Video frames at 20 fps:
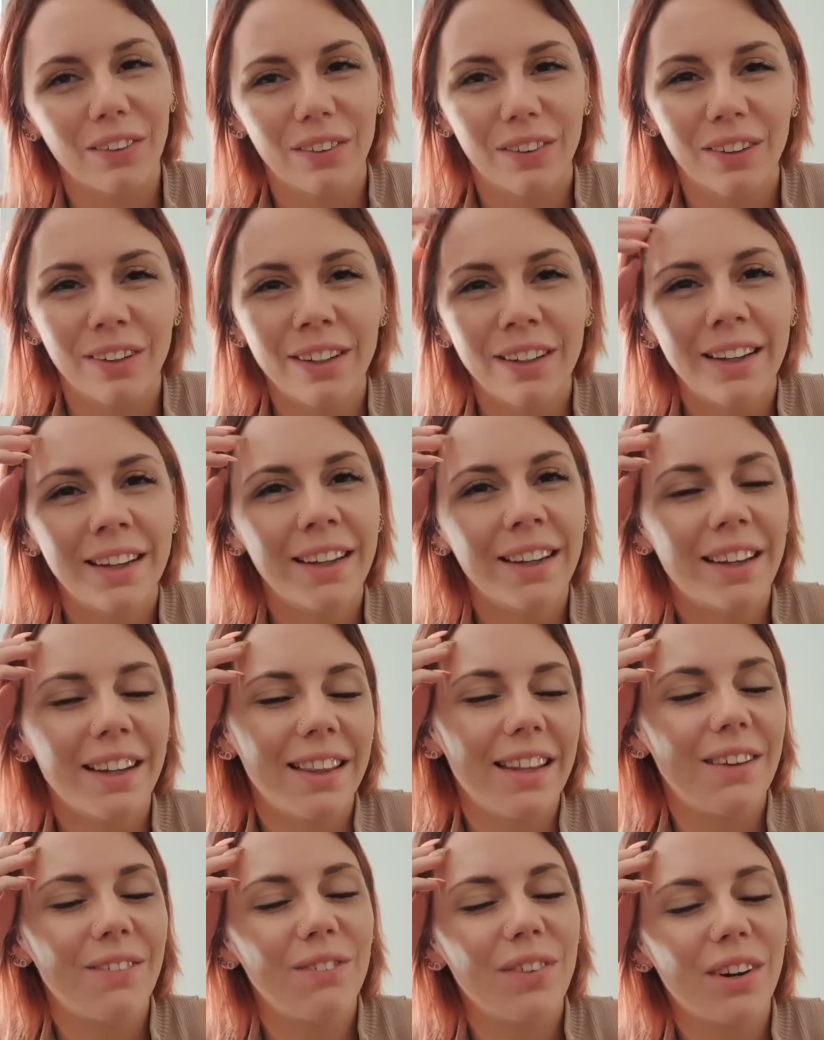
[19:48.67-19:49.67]
Or
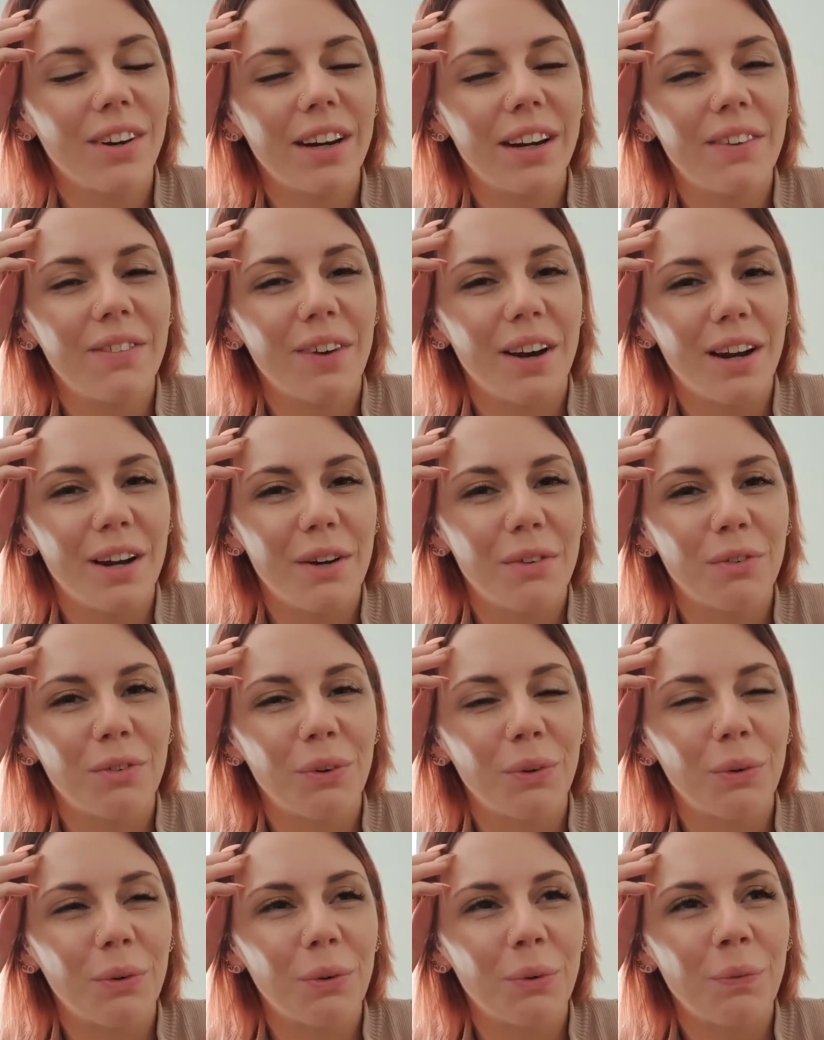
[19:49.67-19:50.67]
they're very
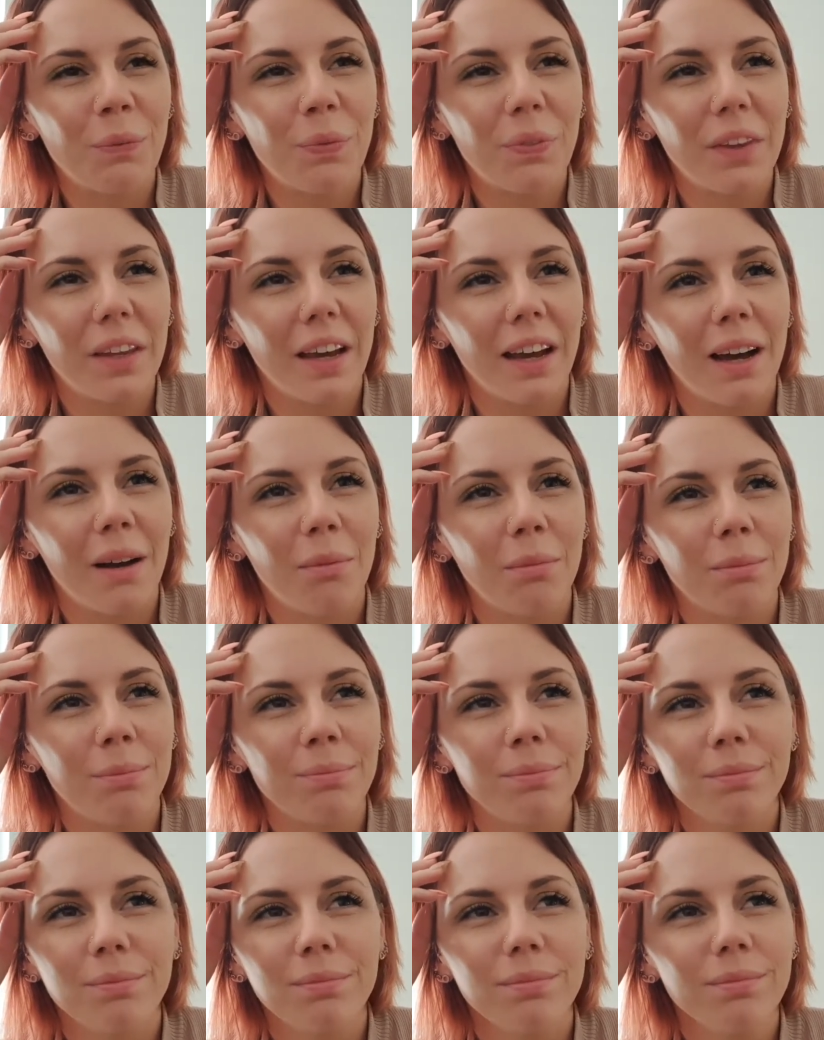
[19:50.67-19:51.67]
wonderful. I